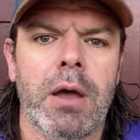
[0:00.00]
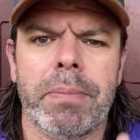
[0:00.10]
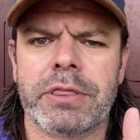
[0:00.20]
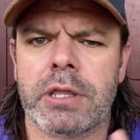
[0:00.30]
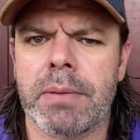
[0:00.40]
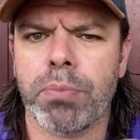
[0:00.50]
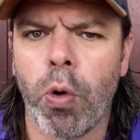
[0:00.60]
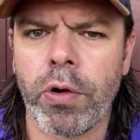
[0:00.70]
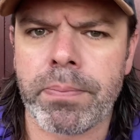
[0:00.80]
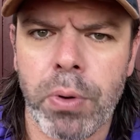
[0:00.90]
But the
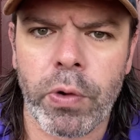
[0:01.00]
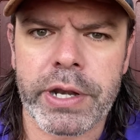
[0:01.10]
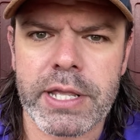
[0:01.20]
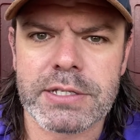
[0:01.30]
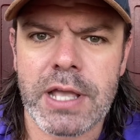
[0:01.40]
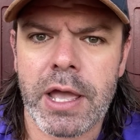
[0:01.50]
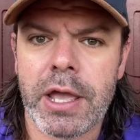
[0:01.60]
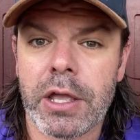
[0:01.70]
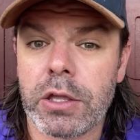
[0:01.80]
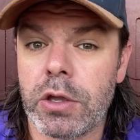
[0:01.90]
important point is
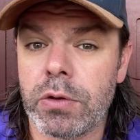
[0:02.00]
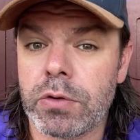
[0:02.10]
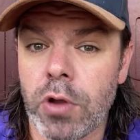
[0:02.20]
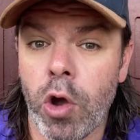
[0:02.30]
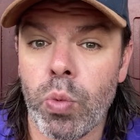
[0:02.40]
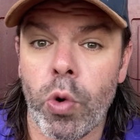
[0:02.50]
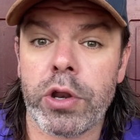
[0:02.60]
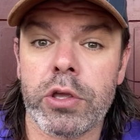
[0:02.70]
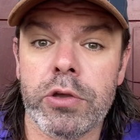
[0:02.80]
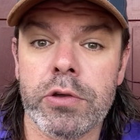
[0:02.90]
you don't want
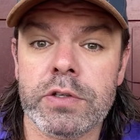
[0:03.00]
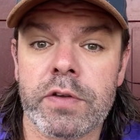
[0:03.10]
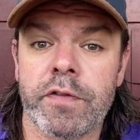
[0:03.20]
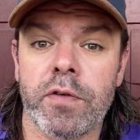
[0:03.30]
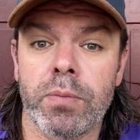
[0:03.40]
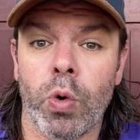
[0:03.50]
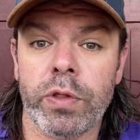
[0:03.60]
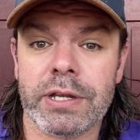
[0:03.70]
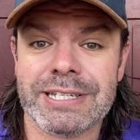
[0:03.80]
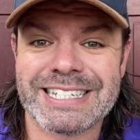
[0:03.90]
to use it for more
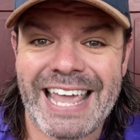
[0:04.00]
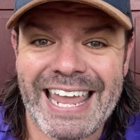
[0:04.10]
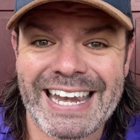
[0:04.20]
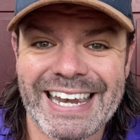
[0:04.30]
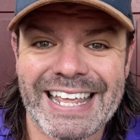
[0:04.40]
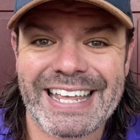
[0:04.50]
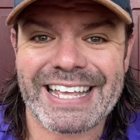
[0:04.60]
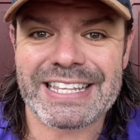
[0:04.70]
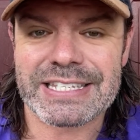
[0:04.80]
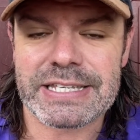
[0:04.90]
than 10
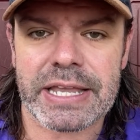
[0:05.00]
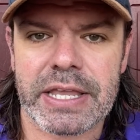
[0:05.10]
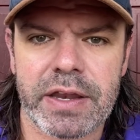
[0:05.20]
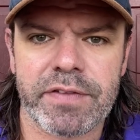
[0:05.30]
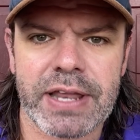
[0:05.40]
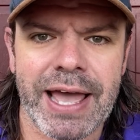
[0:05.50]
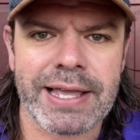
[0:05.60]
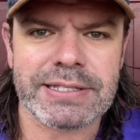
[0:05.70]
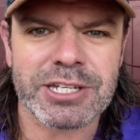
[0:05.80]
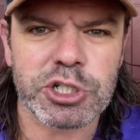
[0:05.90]
consecutive
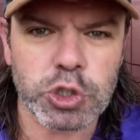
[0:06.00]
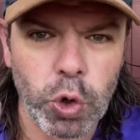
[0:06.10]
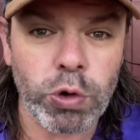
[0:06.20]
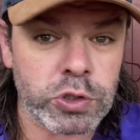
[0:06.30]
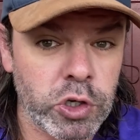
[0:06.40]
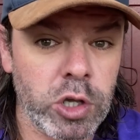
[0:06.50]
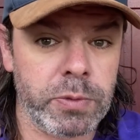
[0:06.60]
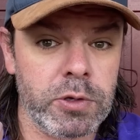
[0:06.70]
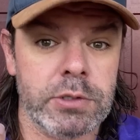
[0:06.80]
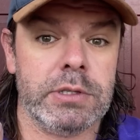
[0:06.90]
days. It's short-term
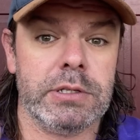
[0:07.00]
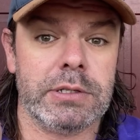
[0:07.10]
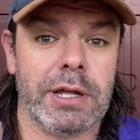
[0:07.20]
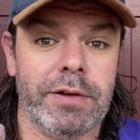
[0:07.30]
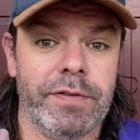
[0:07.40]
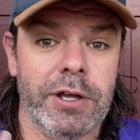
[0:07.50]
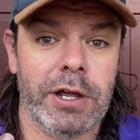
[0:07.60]
use, this stuff.